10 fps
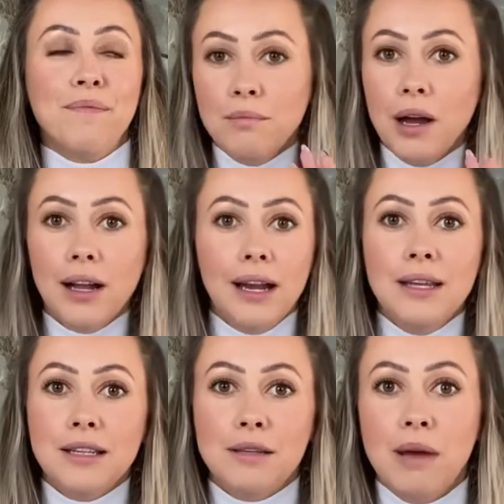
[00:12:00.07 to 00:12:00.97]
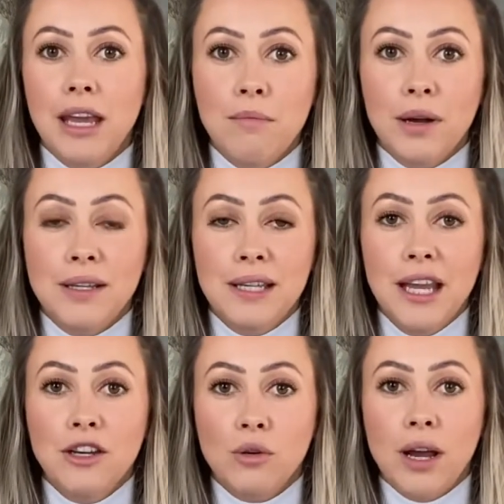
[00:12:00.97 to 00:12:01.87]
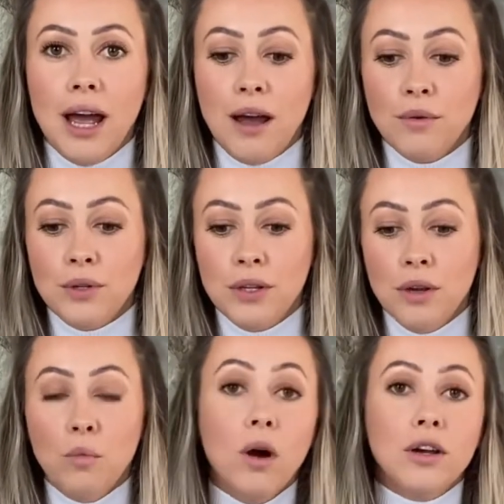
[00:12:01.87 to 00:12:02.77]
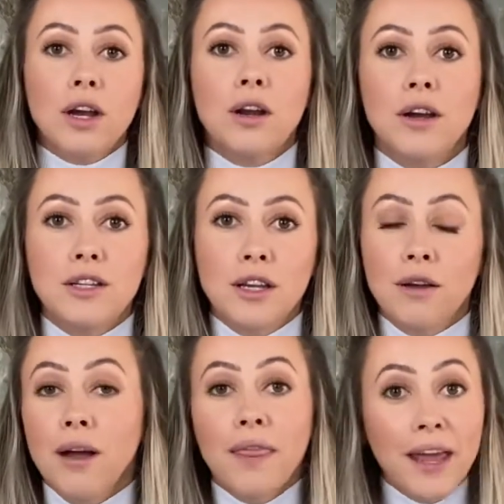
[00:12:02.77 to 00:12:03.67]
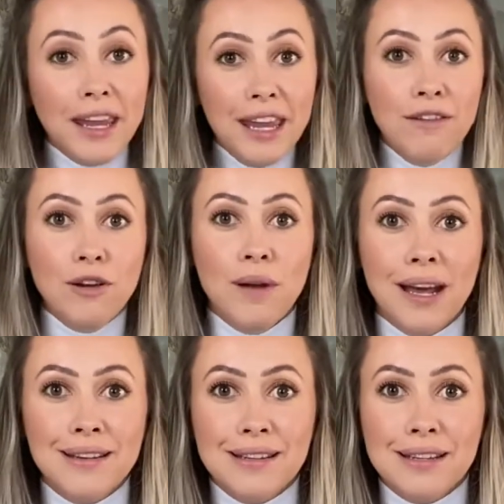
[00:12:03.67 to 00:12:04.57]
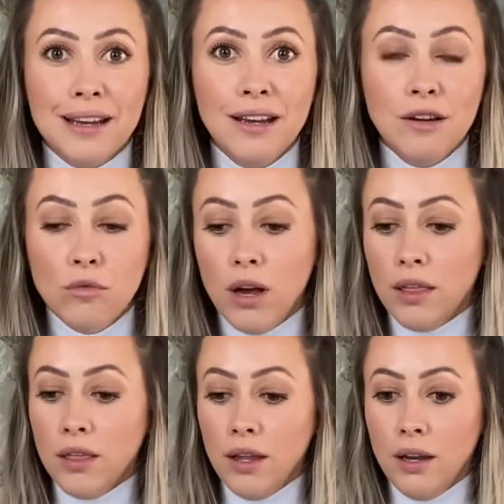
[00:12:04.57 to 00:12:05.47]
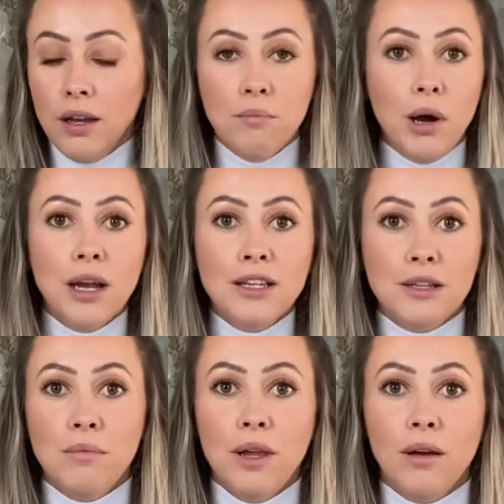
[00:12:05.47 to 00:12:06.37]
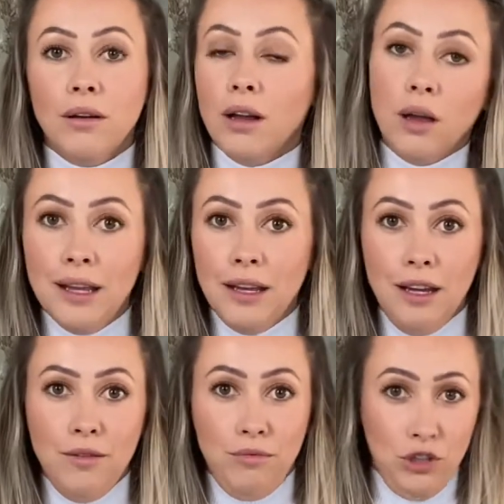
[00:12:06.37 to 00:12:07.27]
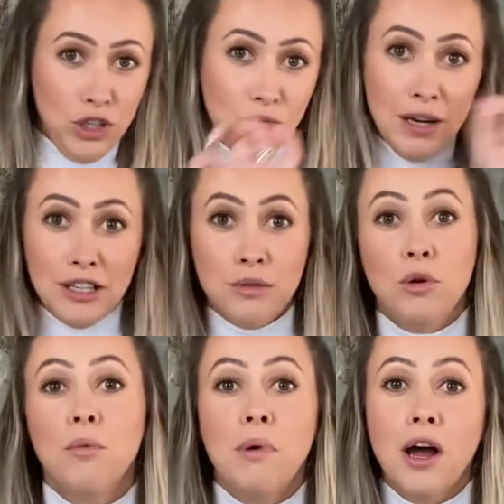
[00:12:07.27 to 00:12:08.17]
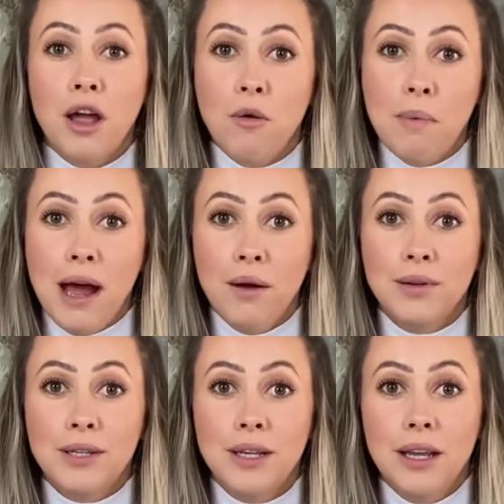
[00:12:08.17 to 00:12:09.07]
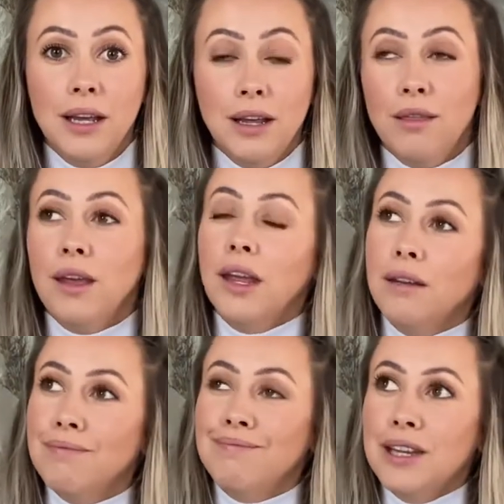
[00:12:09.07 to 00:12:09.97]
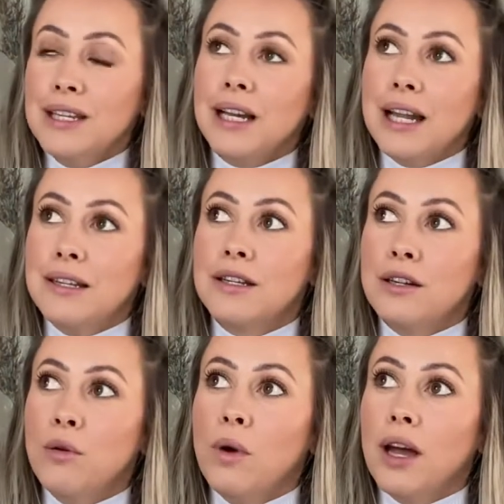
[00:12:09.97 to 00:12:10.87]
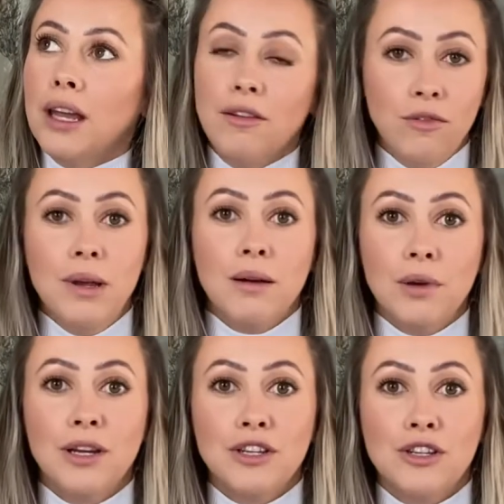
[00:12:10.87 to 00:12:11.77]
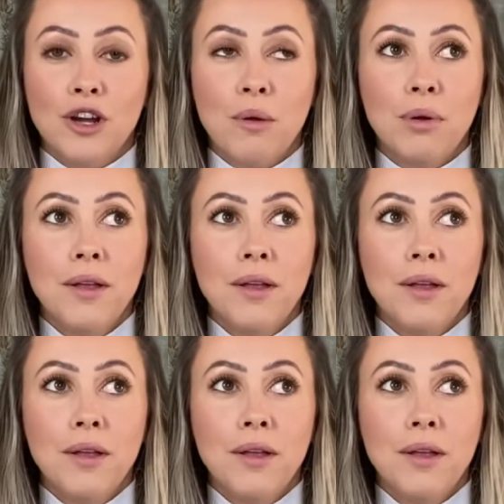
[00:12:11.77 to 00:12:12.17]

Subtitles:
my cleanser's making my skin dry out. What can I do? They can give you an answer rather than buying something online that you've just read a small bio about and thinking, this cleanser's not working for me, I'm going to stop.